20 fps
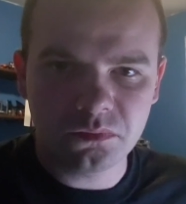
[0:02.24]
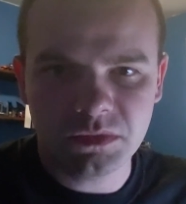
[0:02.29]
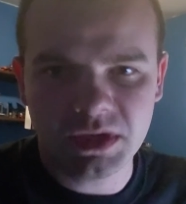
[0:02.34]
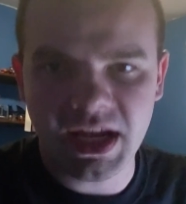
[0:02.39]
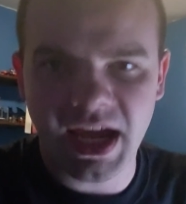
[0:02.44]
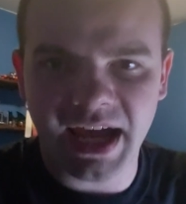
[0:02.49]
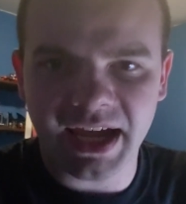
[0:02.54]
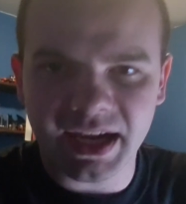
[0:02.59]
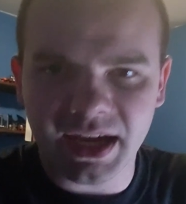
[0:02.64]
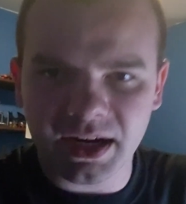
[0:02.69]

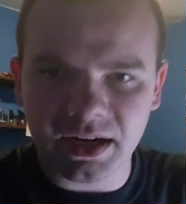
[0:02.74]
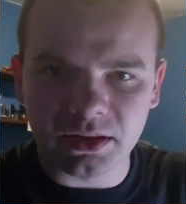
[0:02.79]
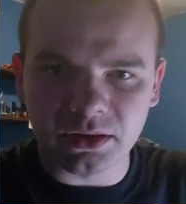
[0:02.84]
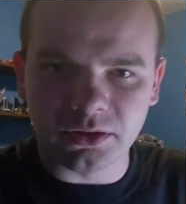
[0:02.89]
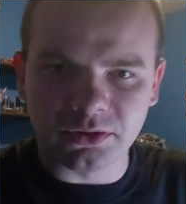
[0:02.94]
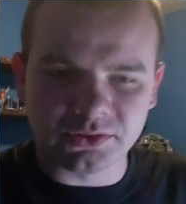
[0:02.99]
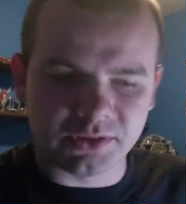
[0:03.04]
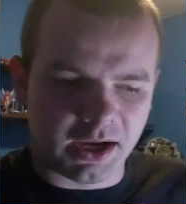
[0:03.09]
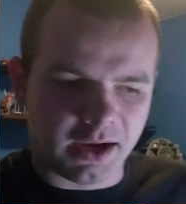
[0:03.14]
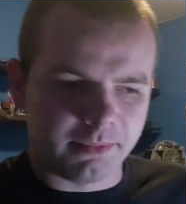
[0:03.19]
Yeah, I got a
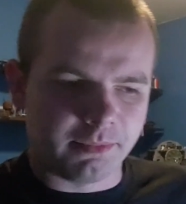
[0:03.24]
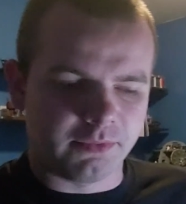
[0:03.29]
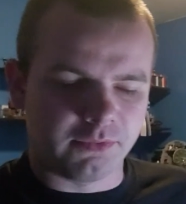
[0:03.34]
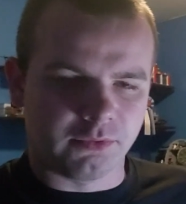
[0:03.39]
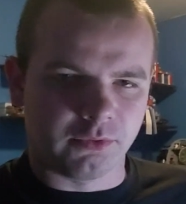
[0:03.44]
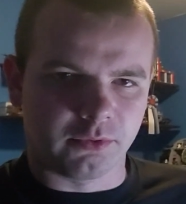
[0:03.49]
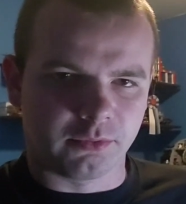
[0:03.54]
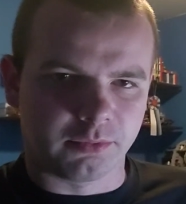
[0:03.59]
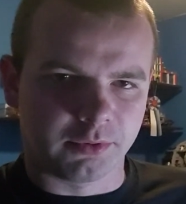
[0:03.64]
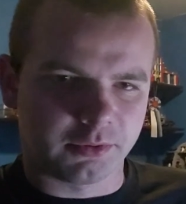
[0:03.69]
little time
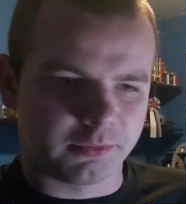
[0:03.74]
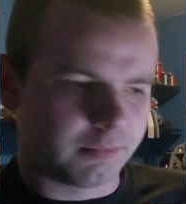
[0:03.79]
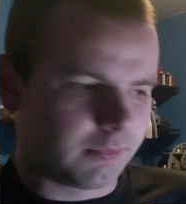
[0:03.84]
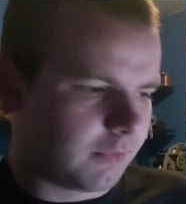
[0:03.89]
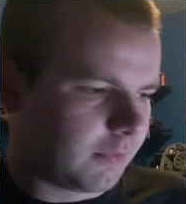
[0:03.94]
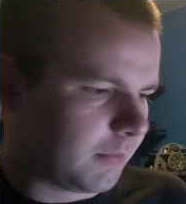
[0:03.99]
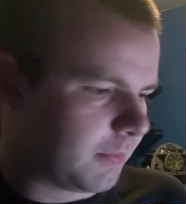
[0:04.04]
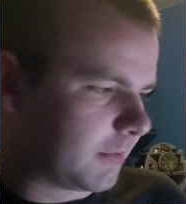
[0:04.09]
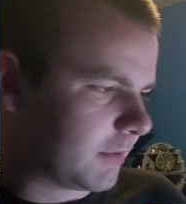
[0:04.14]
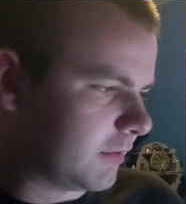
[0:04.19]
before work
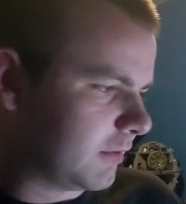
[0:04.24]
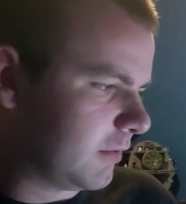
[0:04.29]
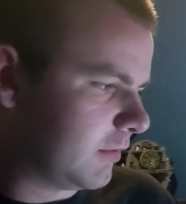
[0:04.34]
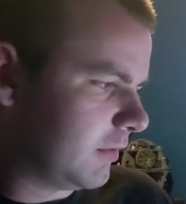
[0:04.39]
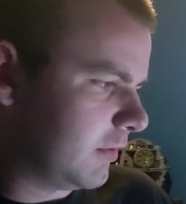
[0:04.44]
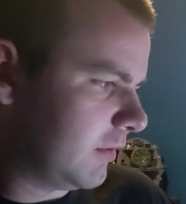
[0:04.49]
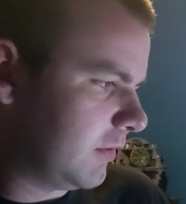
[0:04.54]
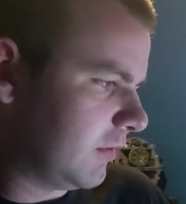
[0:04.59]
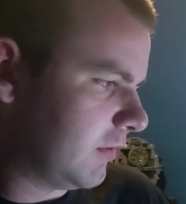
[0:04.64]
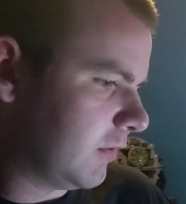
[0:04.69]
before we can do
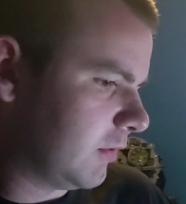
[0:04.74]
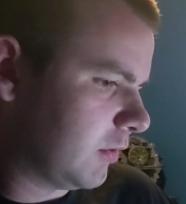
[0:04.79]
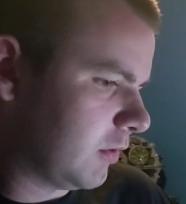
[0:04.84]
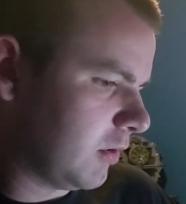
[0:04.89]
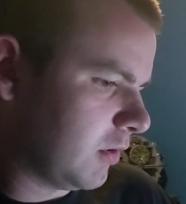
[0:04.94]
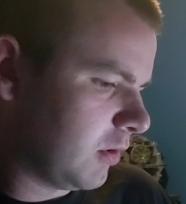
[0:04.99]
this.